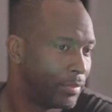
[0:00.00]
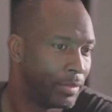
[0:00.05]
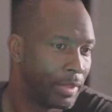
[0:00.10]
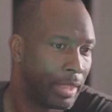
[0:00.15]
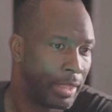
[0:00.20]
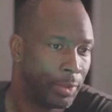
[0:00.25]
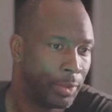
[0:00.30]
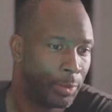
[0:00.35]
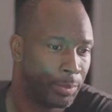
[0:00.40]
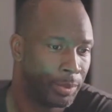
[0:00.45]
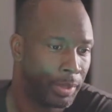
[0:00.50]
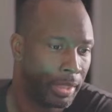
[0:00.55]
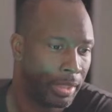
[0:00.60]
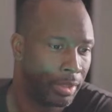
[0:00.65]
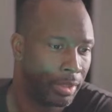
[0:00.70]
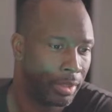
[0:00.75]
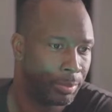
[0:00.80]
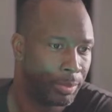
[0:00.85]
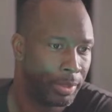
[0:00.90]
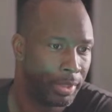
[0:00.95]
I don't plan
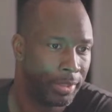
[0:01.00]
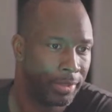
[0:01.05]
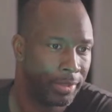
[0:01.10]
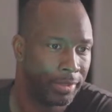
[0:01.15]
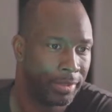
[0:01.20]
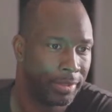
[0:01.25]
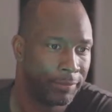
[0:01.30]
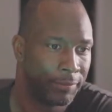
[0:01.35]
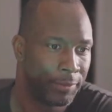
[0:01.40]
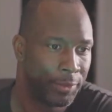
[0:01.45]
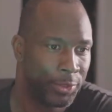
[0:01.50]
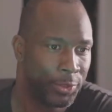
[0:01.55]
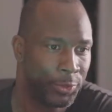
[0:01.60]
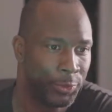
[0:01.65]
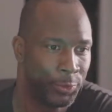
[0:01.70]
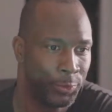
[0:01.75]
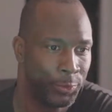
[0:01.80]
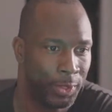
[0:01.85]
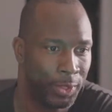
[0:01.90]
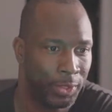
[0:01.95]
on being on here for
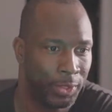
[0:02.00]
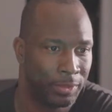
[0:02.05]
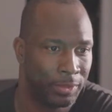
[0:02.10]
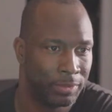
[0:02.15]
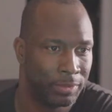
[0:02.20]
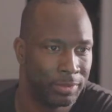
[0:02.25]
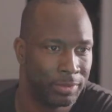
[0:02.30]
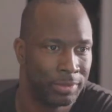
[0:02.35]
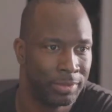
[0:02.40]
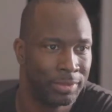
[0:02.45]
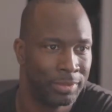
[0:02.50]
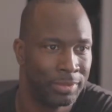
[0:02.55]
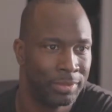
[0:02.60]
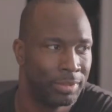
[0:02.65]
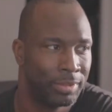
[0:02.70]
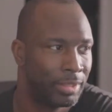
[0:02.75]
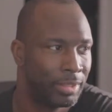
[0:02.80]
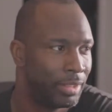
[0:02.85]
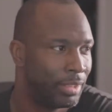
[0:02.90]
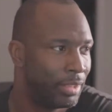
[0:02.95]
too long.
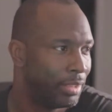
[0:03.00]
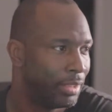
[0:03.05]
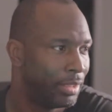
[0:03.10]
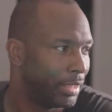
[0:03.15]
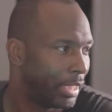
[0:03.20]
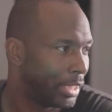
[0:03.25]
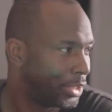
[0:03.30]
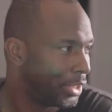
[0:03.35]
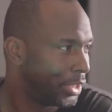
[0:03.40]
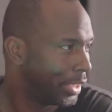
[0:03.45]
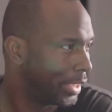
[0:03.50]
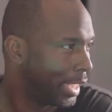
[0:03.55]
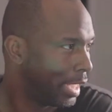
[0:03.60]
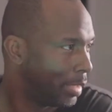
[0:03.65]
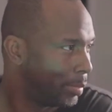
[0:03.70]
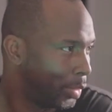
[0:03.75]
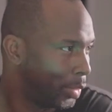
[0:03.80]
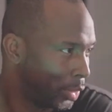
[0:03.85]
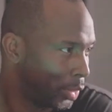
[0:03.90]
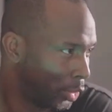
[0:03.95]
I should have
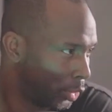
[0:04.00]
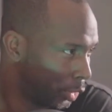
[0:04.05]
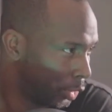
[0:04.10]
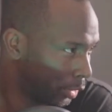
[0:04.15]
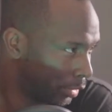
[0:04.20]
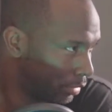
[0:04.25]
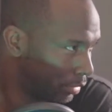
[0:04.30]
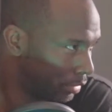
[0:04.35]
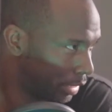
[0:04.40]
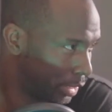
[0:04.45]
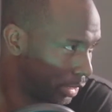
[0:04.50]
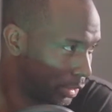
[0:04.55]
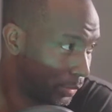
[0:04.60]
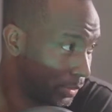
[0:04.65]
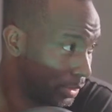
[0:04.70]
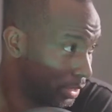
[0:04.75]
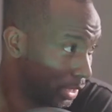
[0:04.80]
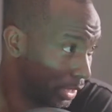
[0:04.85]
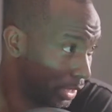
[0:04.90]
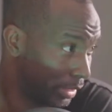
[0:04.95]
came on earlier. I know
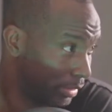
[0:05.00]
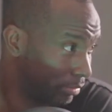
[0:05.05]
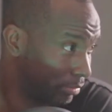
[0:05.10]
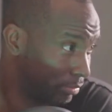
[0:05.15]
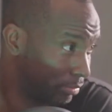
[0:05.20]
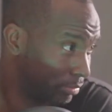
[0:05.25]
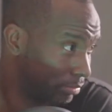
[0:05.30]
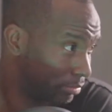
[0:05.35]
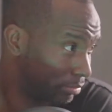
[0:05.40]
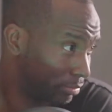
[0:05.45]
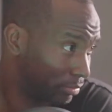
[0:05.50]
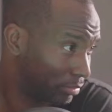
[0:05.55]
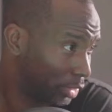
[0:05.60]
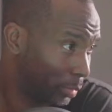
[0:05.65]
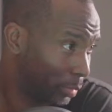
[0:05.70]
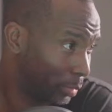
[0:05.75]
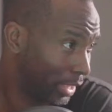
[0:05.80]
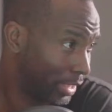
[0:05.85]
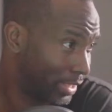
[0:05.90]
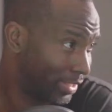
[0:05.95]
it's late.
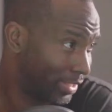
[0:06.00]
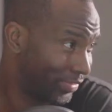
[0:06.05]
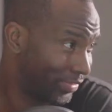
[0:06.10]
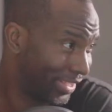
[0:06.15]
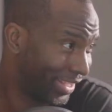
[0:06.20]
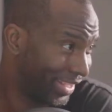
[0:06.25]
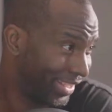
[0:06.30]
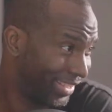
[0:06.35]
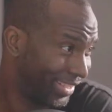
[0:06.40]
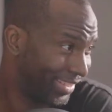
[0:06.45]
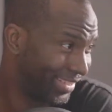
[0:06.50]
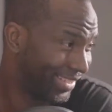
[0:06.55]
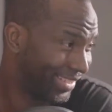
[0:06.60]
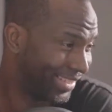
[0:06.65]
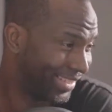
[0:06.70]
Nobody's even in here.